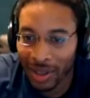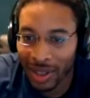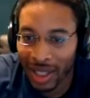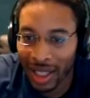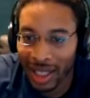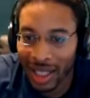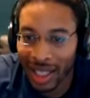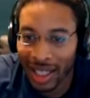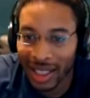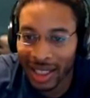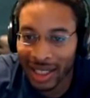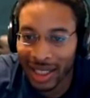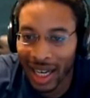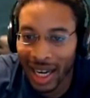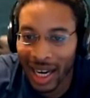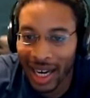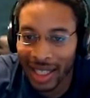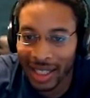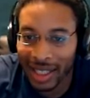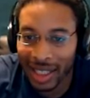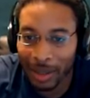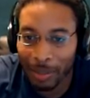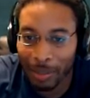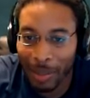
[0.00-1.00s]
that they
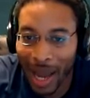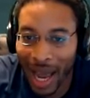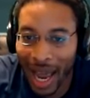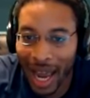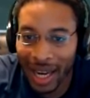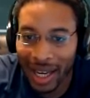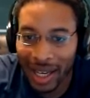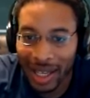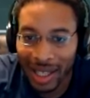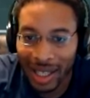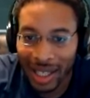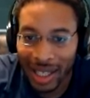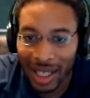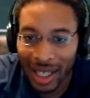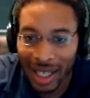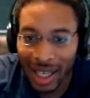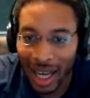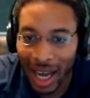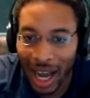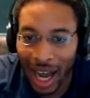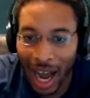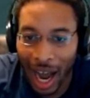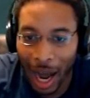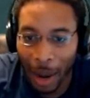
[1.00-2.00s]
changed it back,
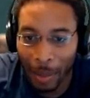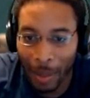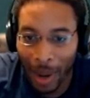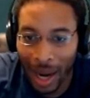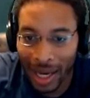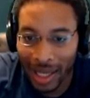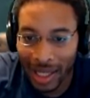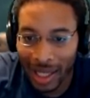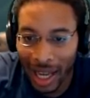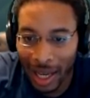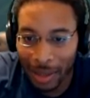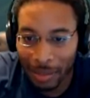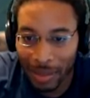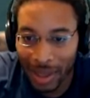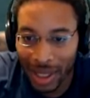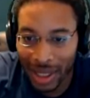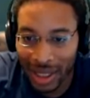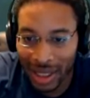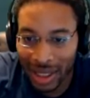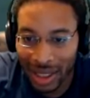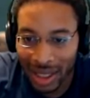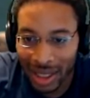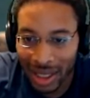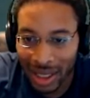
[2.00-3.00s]
I might not
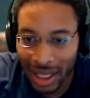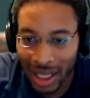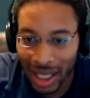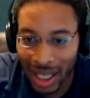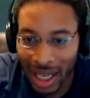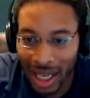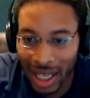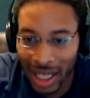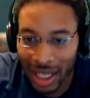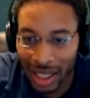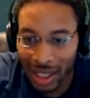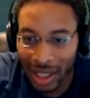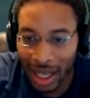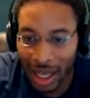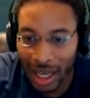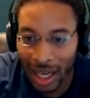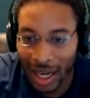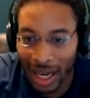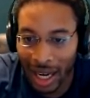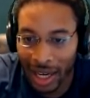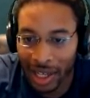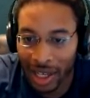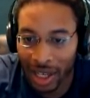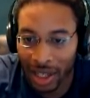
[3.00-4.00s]
miss anything.
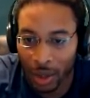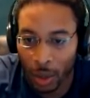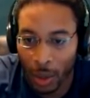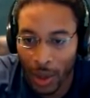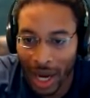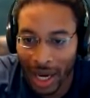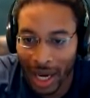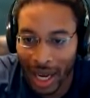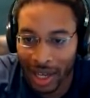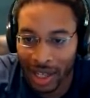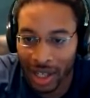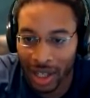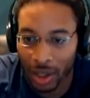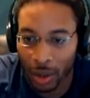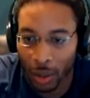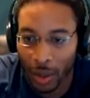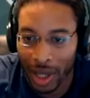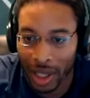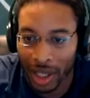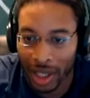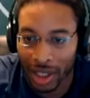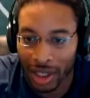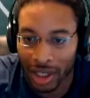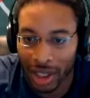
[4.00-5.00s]
I got the other way. I got the other
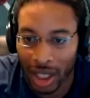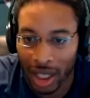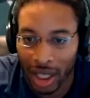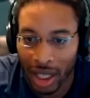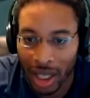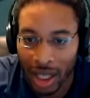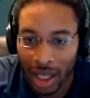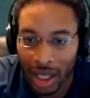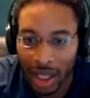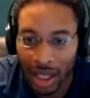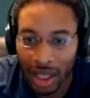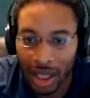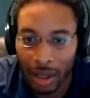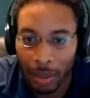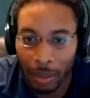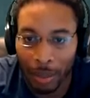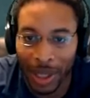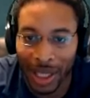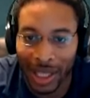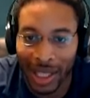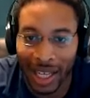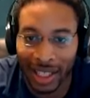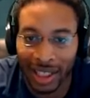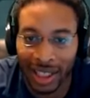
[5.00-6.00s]
way. Good shit.
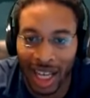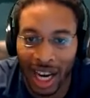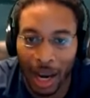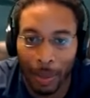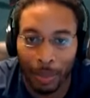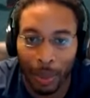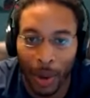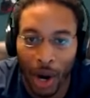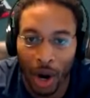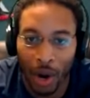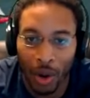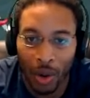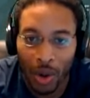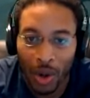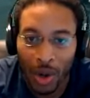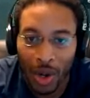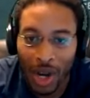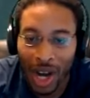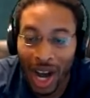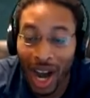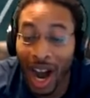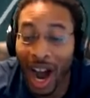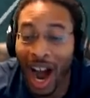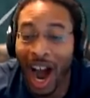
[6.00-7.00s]
Beat that shit, bro.
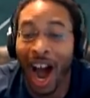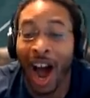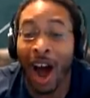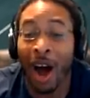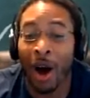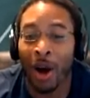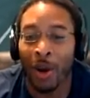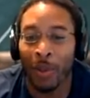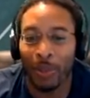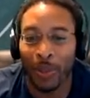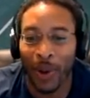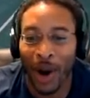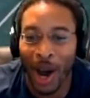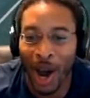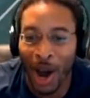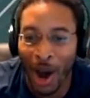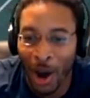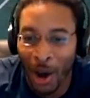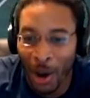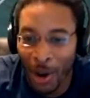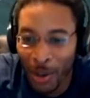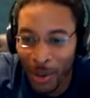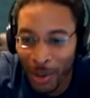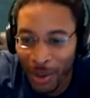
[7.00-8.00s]
Oh,
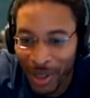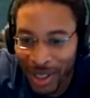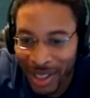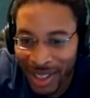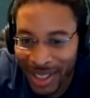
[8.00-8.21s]
bro.